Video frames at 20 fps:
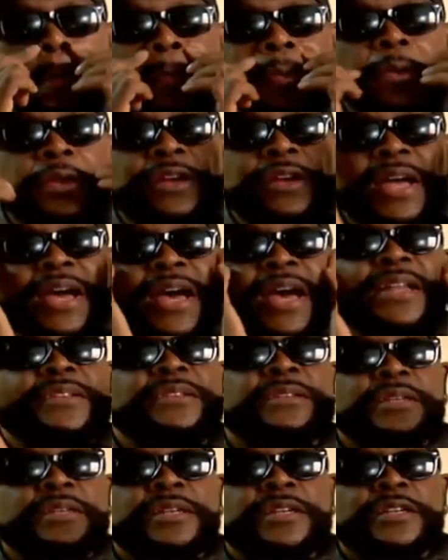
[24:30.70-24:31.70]
Put it
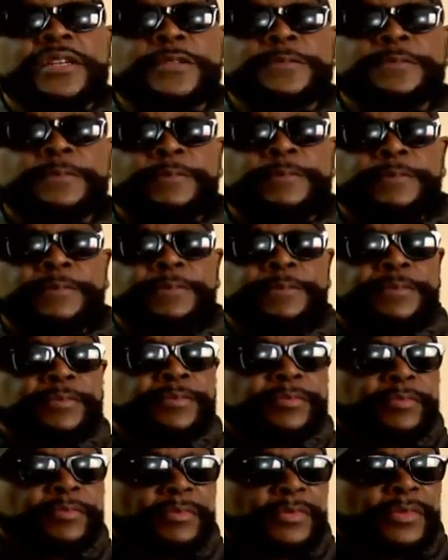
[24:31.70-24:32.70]
out there.
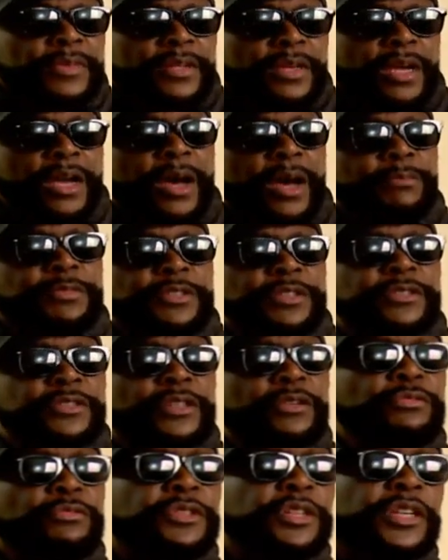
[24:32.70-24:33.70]
I'm just
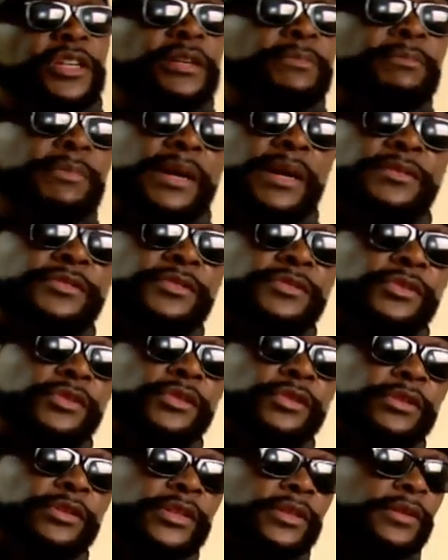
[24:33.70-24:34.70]
going to tell my
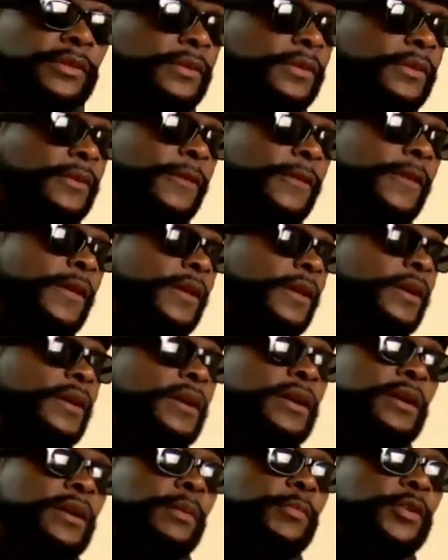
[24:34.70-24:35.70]
story.
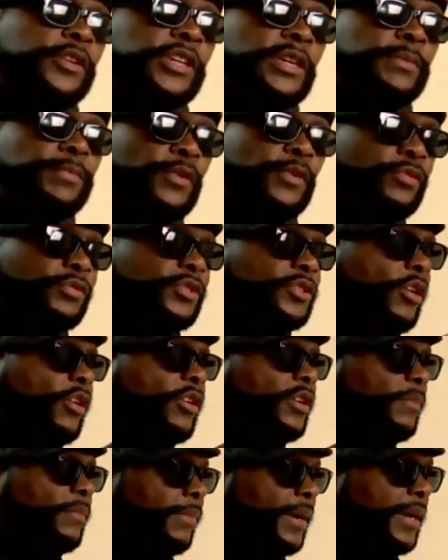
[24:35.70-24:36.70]
I'm going to keep on
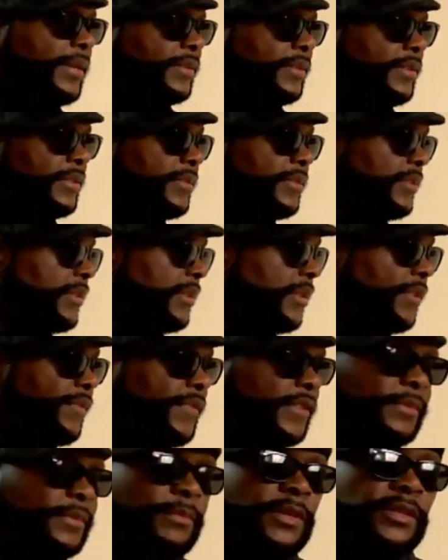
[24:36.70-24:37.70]
talking about this stuff
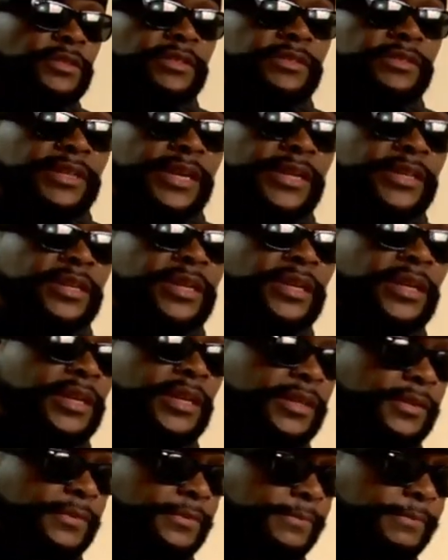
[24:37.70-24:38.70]
as much as I
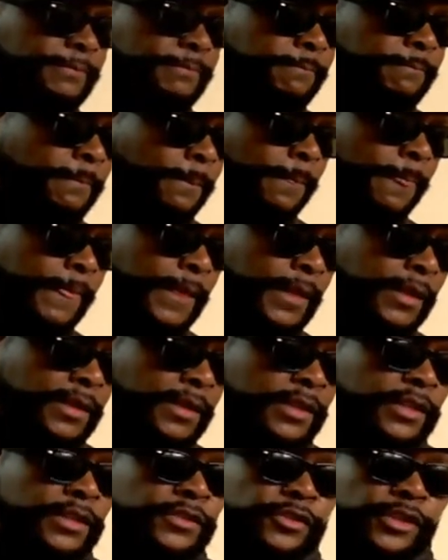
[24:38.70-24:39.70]
can.
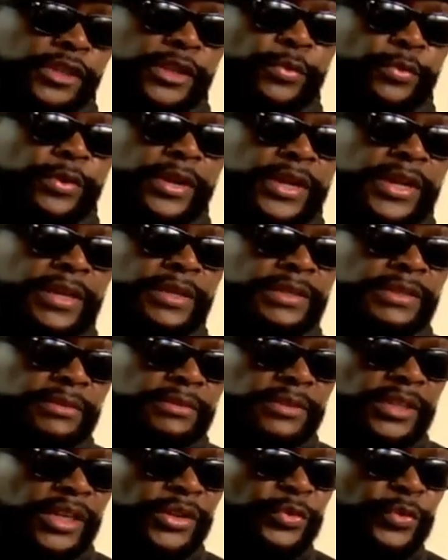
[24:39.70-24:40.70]
So anyway,
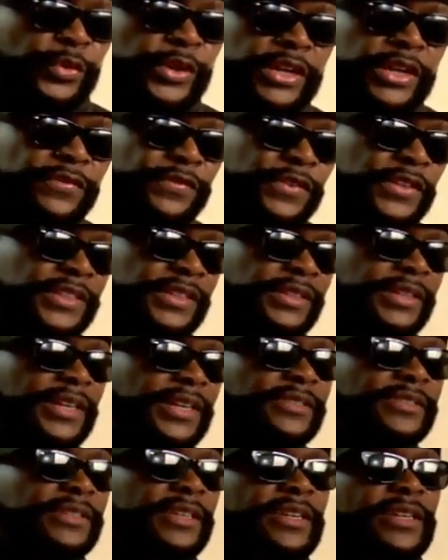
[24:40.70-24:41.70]
get ready for the
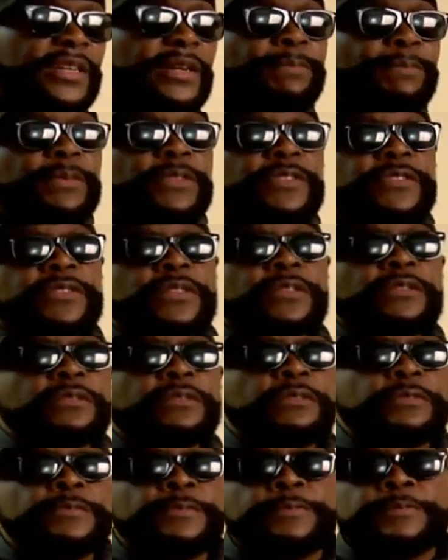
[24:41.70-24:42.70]
next
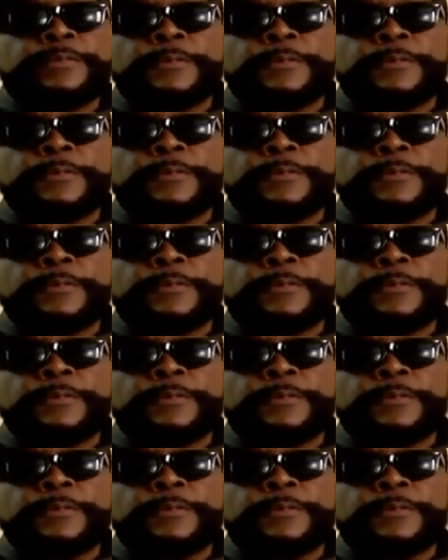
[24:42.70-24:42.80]
episode.